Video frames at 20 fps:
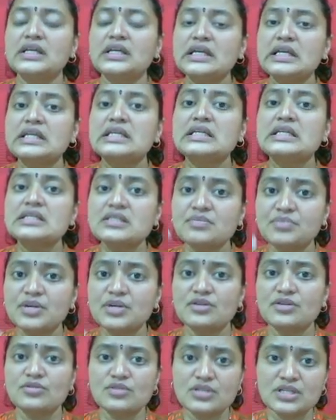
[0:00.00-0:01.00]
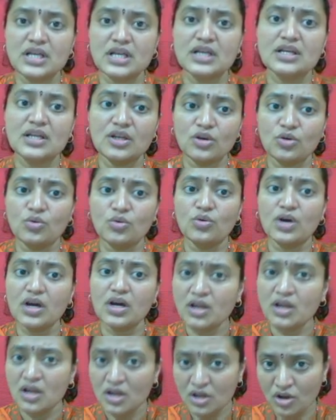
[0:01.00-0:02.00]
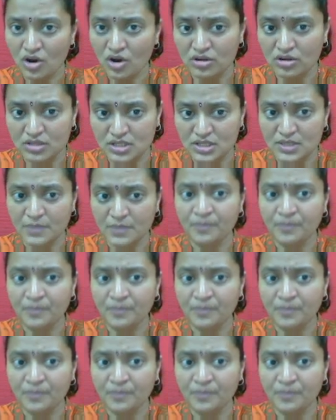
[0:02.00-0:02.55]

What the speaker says: it is produced at a lower cost.